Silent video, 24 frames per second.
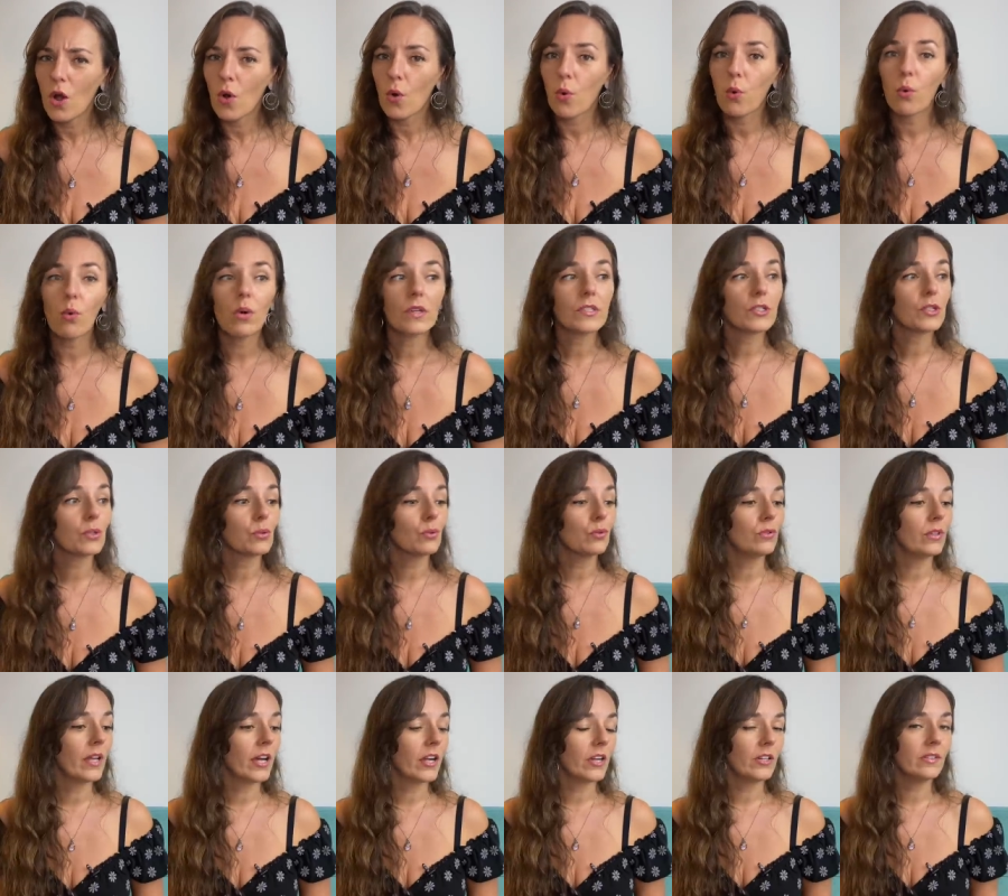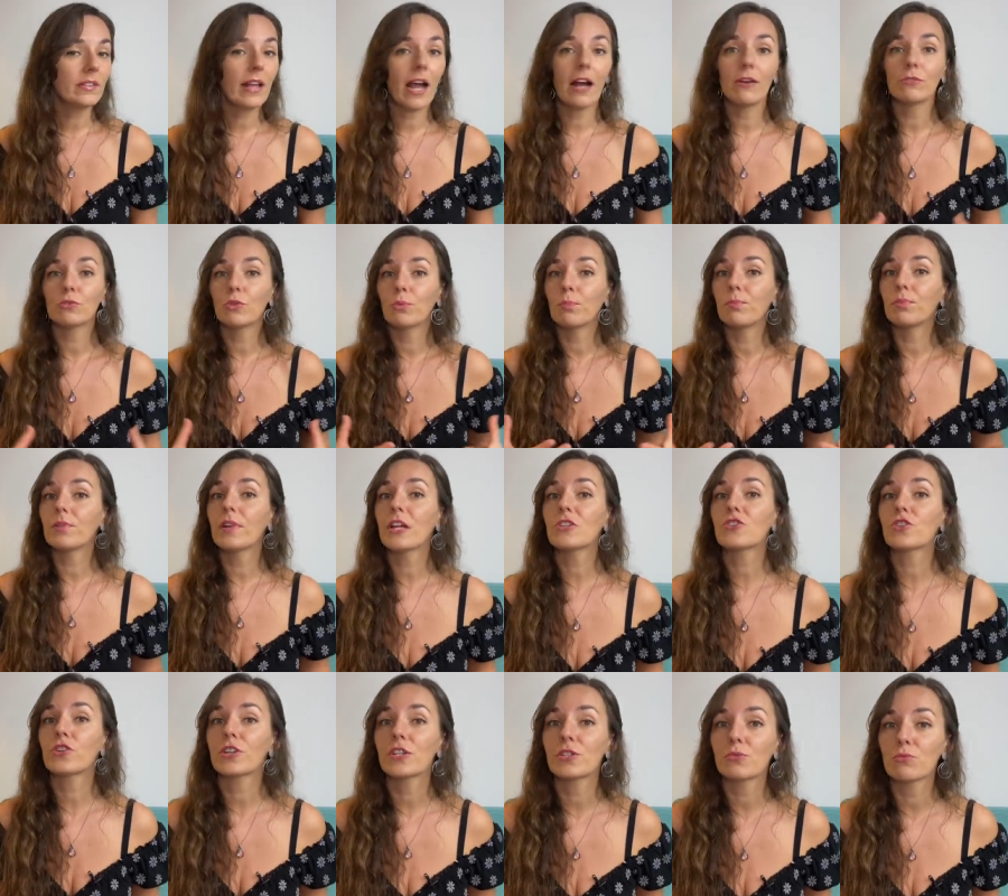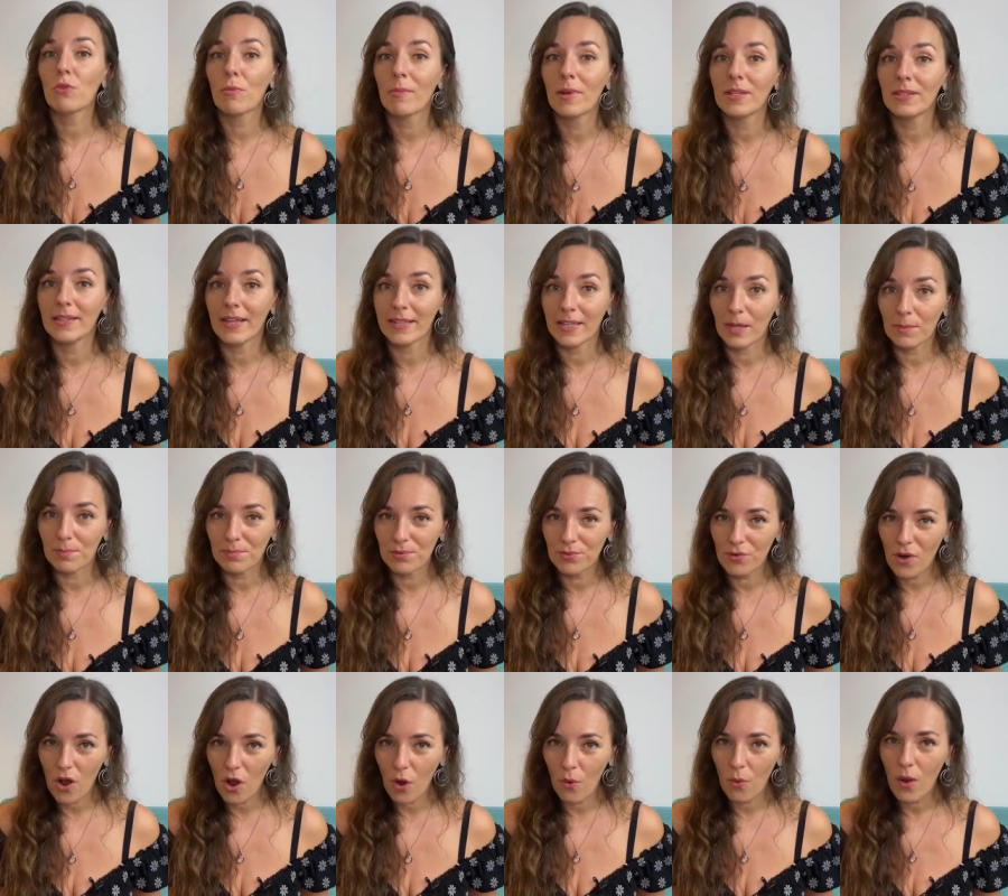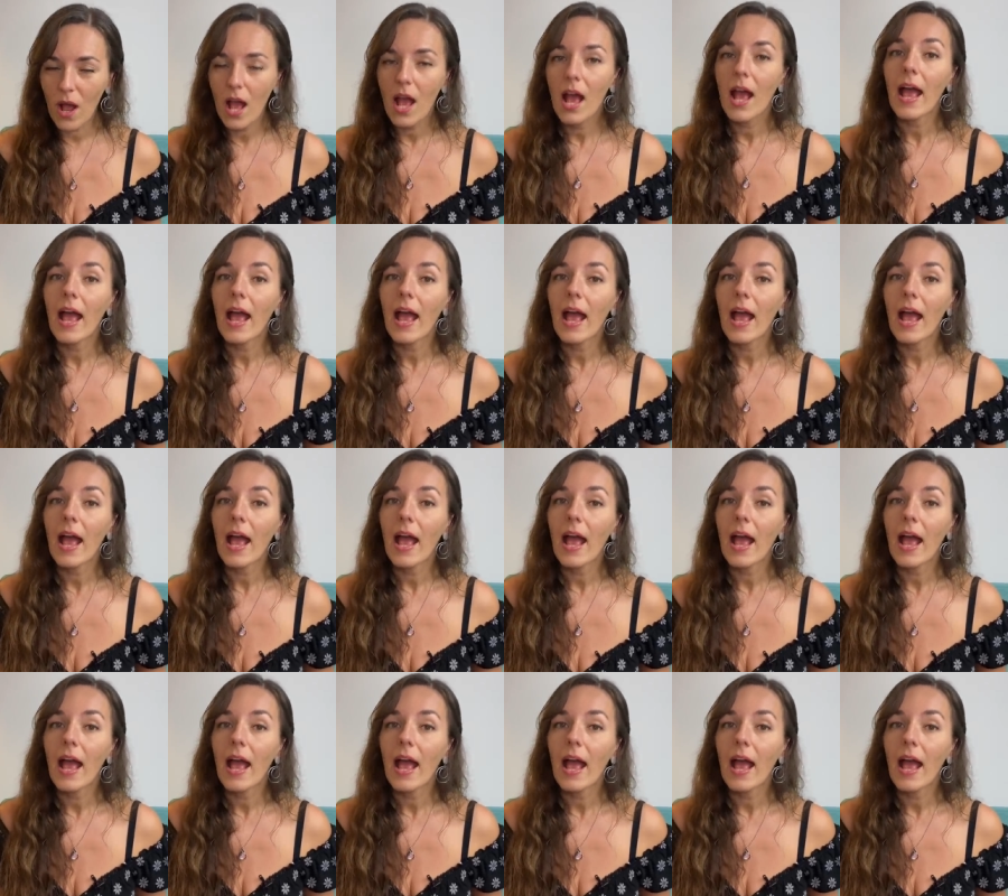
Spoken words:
who wants to learn how to pleasure his woman like a pro,